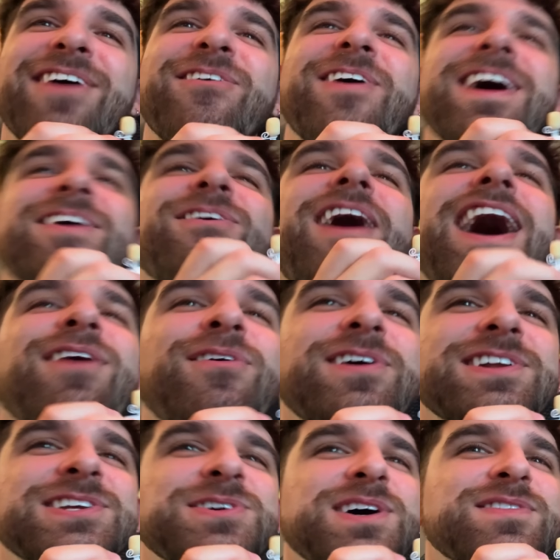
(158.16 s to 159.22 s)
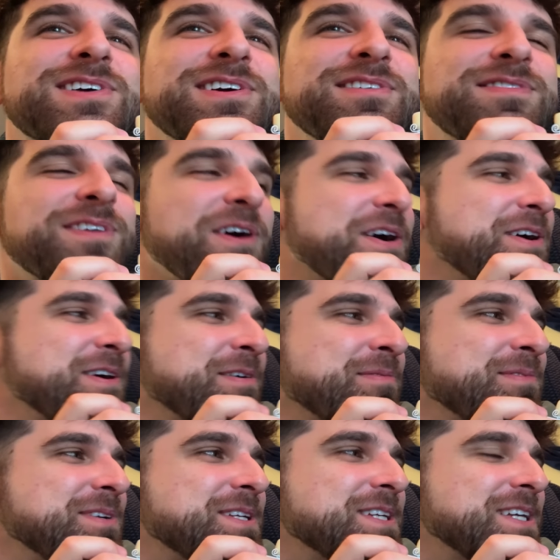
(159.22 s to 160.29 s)
Why, why wouldn't you have
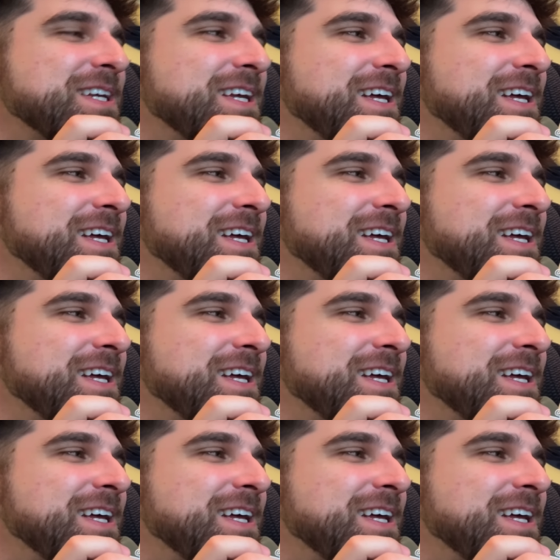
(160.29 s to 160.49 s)
confirmed?